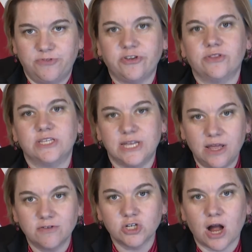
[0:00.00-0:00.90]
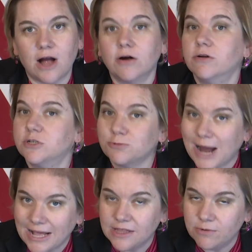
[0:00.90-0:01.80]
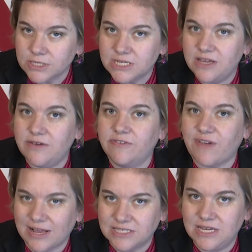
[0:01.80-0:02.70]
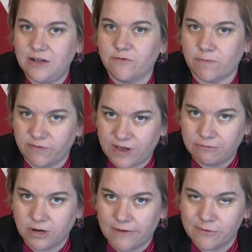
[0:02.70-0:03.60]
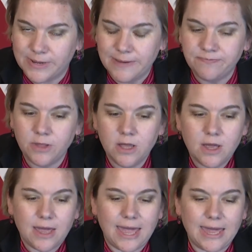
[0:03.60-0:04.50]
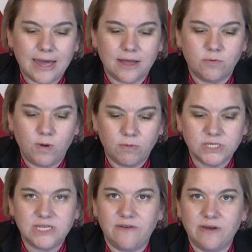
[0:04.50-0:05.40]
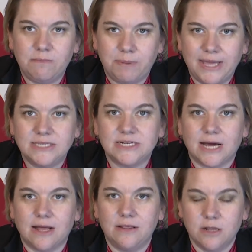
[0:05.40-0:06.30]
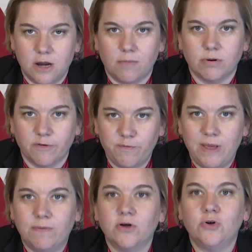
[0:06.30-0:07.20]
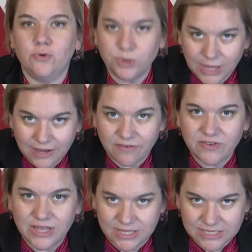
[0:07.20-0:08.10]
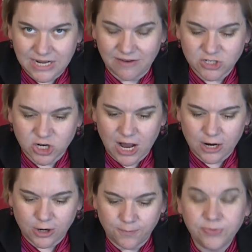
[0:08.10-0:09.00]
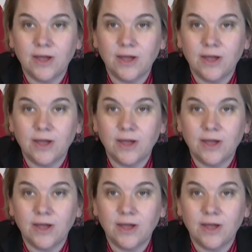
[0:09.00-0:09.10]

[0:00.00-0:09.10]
So the city of Chicago directly receives vaccine from the federal government, and we receive it based on the number of people who live in the city of Chicago.